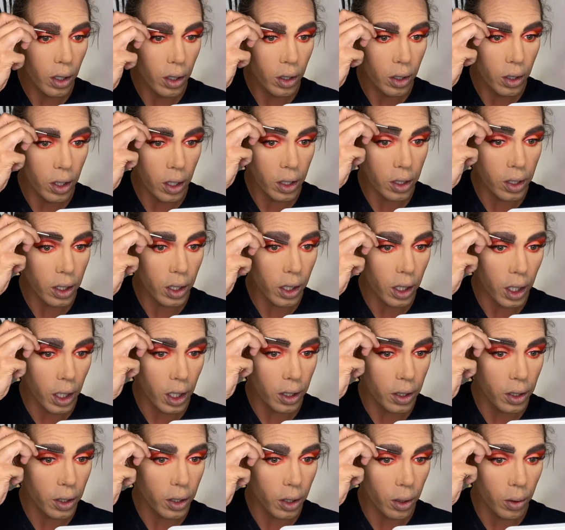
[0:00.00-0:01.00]
Just in
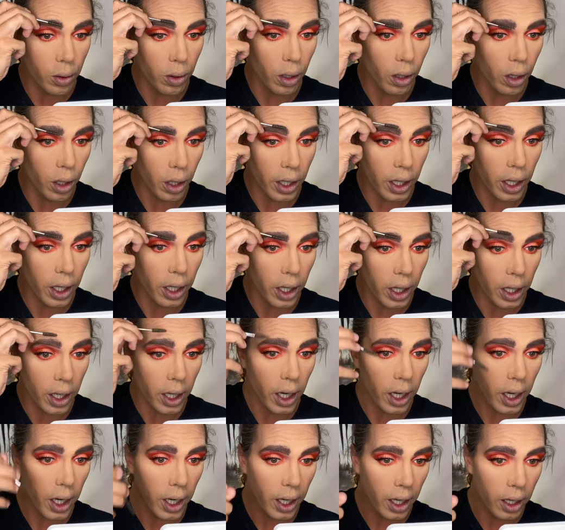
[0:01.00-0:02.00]
case you were looking at
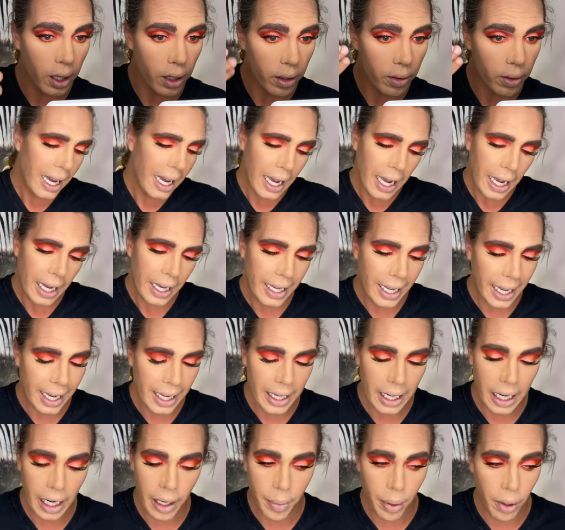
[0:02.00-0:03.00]
getting it. Again,
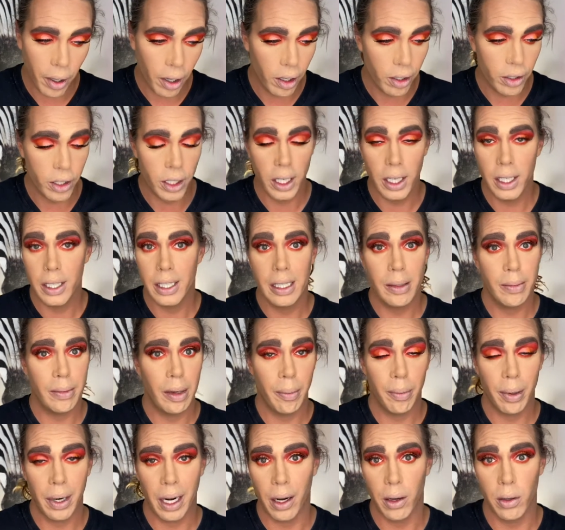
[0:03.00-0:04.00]
I apologize that my
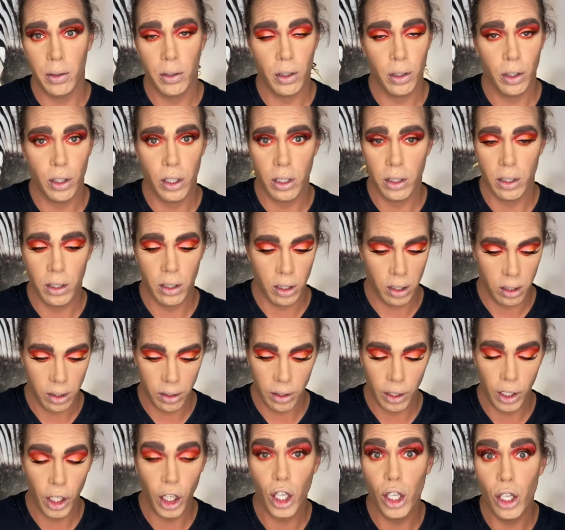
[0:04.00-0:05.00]
brows are just
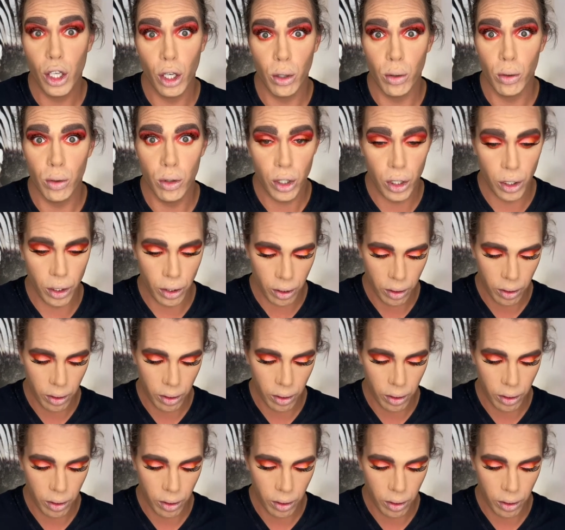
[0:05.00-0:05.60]
huge.